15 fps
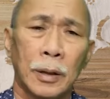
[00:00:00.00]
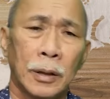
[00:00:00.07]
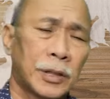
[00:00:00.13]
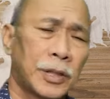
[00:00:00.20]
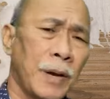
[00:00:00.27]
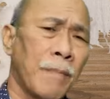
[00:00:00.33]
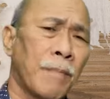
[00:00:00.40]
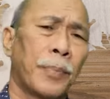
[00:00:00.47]

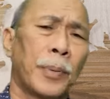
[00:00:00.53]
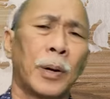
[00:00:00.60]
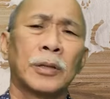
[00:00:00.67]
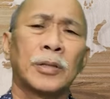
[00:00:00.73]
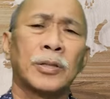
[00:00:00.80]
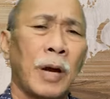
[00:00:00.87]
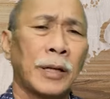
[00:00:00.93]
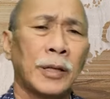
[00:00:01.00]
simple
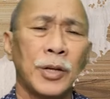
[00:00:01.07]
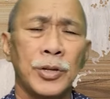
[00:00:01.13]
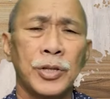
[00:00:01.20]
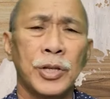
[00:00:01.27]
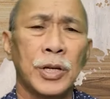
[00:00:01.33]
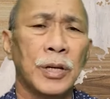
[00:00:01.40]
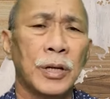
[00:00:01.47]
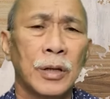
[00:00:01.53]

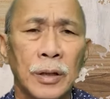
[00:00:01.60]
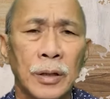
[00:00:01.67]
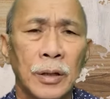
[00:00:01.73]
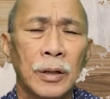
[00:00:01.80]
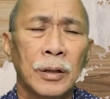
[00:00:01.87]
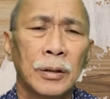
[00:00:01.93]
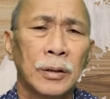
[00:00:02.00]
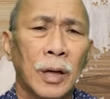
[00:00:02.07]
strategy
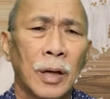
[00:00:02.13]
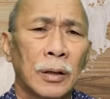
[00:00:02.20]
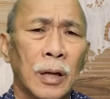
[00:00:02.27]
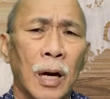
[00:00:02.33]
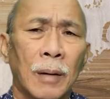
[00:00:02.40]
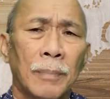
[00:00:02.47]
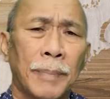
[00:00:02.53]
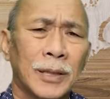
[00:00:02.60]
that
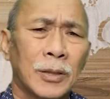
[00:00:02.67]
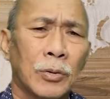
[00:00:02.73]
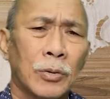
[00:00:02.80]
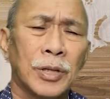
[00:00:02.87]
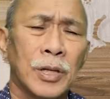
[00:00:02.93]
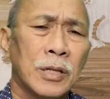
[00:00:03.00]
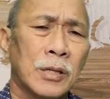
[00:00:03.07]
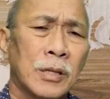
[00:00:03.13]
Pastor
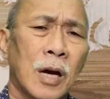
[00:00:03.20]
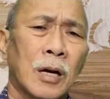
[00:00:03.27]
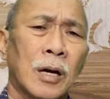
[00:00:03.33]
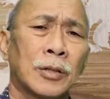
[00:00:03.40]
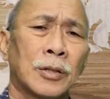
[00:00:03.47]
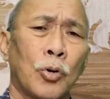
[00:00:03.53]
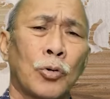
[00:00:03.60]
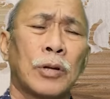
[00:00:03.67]
Cesar has
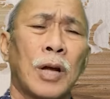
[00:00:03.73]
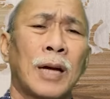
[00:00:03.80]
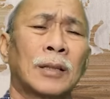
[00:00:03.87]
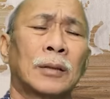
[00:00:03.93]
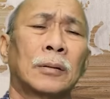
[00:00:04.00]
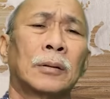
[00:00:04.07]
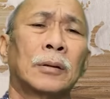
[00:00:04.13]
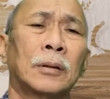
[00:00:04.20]
taught
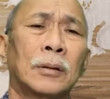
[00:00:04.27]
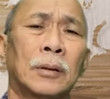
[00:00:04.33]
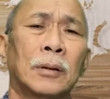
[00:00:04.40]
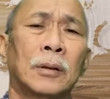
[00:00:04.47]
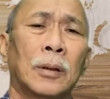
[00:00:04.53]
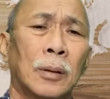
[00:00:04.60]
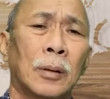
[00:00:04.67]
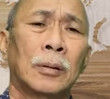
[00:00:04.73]
us,
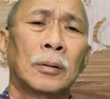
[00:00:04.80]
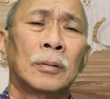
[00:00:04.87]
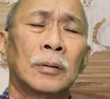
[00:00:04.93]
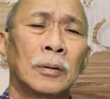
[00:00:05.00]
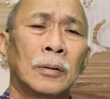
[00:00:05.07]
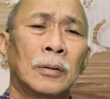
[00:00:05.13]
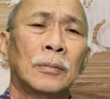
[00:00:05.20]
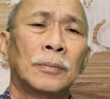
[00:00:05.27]
the
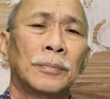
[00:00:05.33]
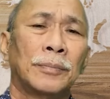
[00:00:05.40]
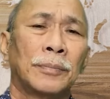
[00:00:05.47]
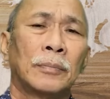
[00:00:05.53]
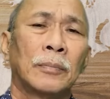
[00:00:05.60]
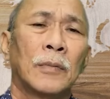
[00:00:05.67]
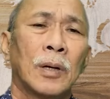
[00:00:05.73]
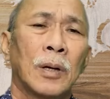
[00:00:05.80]

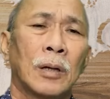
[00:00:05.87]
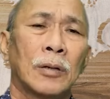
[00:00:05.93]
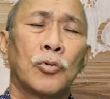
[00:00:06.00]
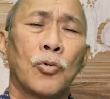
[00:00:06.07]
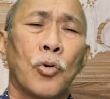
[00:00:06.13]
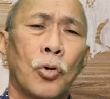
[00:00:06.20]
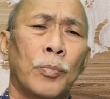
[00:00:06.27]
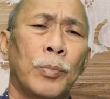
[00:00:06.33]

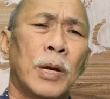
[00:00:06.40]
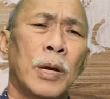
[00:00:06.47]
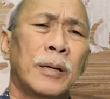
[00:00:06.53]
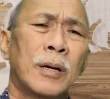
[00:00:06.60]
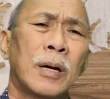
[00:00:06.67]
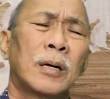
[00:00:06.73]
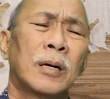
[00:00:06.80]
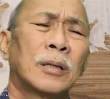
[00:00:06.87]
School of
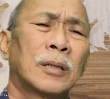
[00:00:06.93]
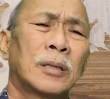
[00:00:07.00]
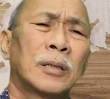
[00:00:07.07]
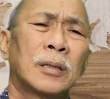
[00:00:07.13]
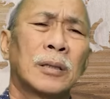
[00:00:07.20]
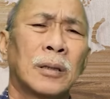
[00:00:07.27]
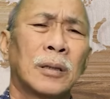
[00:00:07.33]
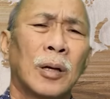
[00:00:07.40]

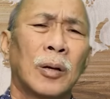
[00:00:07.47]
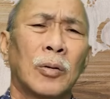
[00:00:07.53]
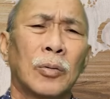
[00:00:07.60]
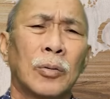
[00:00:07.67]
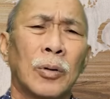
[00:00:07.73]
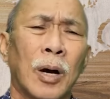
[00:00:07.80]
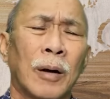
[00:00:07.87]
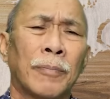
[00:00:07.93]
Leaders,
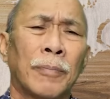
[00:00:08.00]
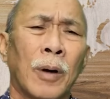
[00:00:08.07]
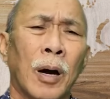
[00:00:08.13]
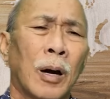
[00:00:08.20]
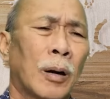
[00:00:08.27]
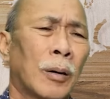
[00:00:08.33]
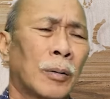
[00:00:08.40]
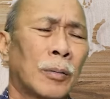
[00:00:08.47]
the
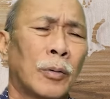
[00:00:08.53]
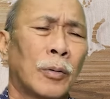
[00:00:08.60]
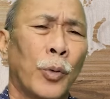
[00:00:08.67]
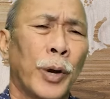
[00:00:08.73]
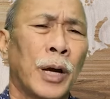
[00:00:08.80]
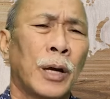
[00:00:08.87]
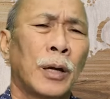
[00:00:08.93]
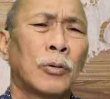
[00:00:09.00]

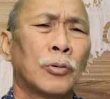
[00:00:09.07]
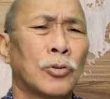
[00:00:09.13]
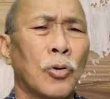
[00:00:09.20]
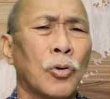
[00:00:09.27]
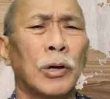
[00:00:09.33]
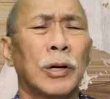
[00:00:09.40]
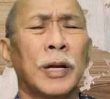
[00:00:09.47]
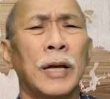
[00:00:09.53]
win,
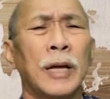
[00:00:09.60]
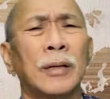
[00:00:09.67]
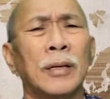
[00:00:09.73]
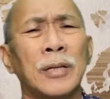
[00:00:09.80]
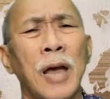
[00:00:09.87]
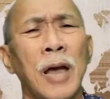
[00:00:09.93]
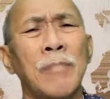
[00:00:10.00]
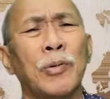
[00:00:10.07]
consolidate,
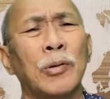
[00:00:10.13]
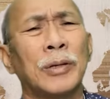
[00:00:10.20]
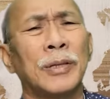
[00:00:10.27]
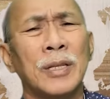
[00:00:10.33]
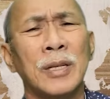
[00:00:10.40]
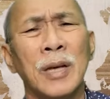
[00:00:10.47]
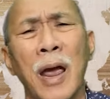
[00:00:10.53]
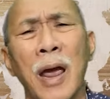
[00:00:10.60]
disciple, and
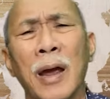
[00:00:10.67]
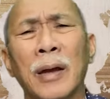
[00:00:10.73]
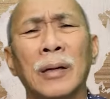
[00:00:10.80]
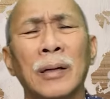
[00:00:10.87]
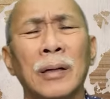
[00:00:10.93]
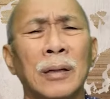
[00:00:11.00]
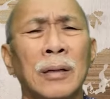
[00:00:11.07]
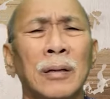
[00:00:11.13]
send,
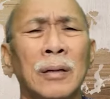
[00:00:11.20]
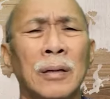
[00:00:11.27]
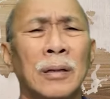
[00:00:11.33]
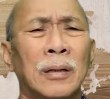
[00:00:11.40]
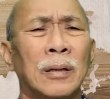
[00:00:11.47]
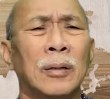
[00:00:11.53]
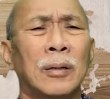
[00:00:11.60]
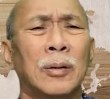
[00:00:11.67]

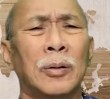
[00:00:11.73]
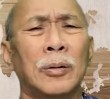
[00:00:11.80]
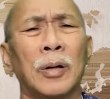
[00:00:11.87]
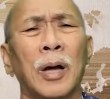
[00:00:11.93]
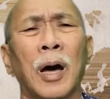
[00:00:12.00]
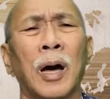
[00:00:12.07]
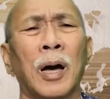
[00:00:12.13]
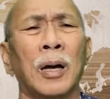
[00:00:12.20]

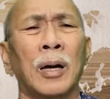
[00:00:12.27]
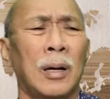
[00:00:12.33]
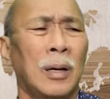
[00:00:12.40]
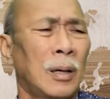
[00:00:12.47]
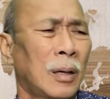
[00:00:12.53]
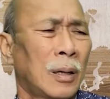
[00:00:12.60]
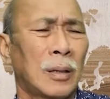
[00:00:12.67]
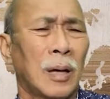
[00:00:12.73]
the
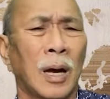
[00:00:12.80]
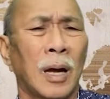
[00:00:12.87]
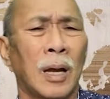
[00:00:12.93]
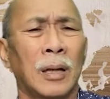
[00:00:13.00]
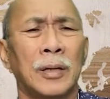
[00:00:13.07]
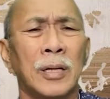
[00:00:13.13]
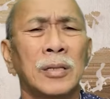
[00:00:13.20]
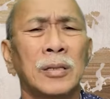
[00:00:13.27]

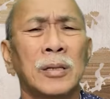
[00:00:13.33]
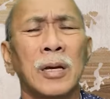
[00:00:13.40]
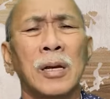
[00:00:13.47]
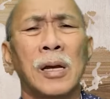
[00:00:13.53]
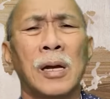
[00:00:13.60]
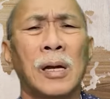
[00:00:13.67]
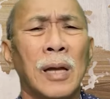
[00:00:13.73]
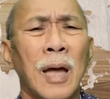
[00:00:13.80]
destiny
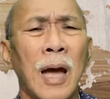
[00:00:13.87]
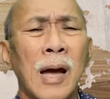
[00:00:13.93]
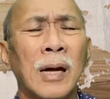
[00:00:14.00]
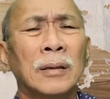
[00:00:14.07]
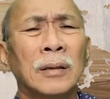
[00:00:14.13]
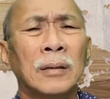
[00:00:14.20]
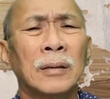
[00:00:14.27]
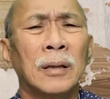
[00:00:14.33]

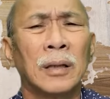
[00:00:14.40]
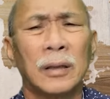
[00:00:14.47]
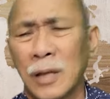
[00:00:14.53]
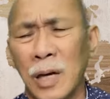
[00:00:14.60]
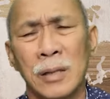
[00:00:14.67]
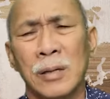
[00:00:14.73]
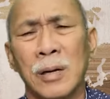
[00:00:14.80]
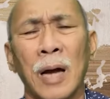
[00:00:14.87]
class,
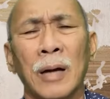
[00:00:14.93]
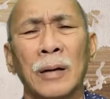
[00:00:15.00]
etc.